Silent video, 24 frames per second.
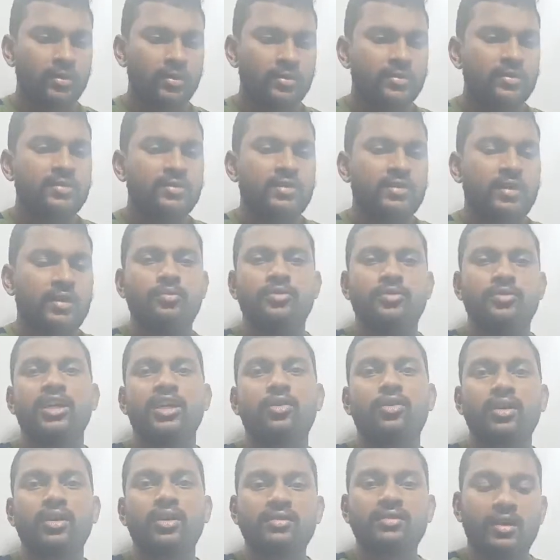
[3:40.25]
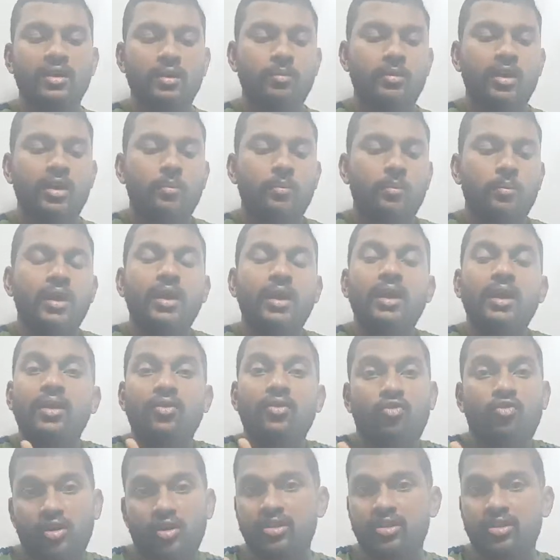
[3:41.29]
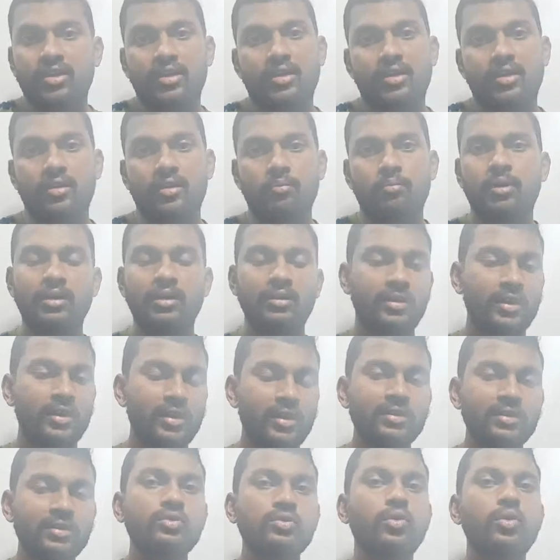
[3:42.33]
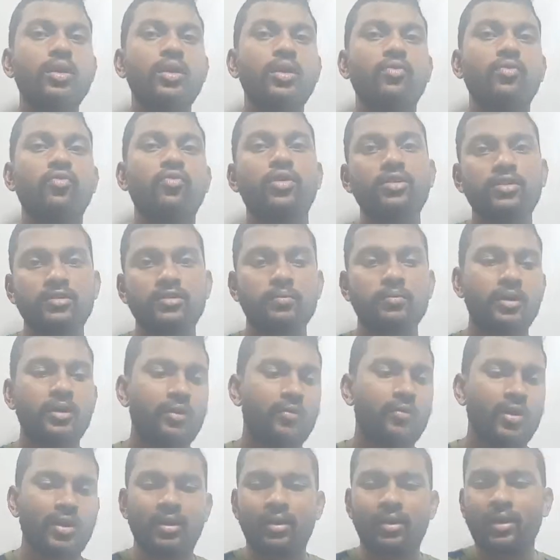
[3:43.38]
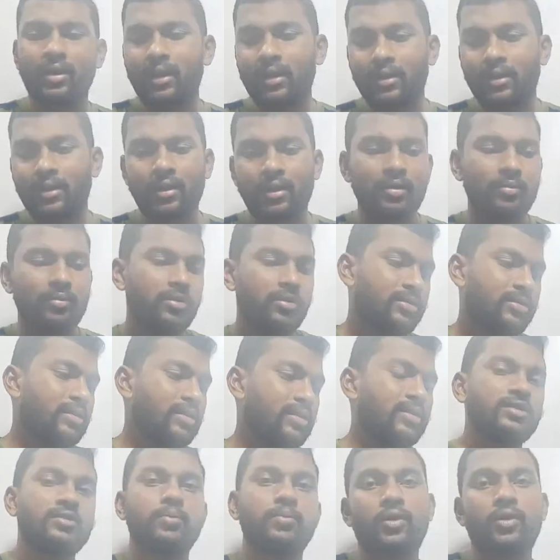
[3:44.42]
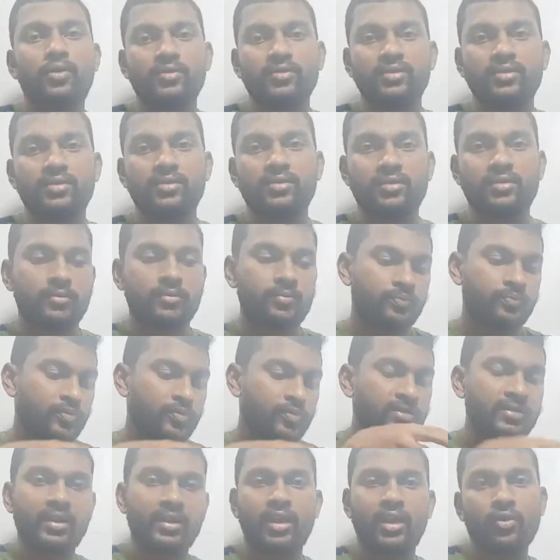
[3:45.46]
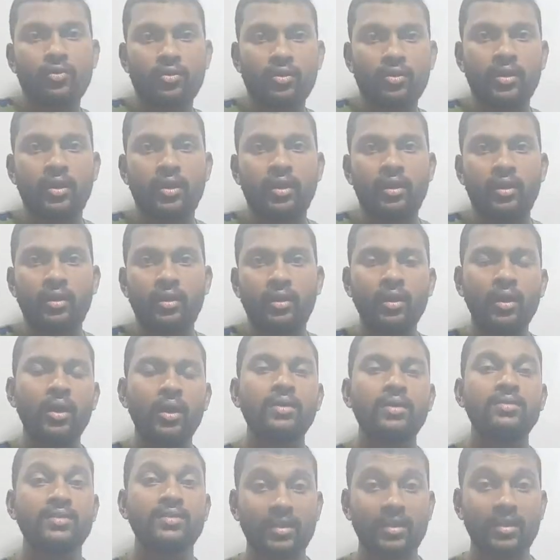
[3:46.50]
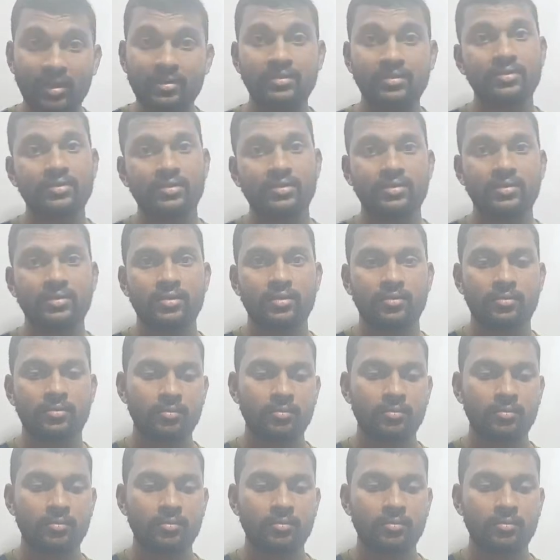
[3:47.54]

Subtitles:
See, subject wise they might be differentiated, but there is no difference between electrical machines, power system, circuit theory, signals and system.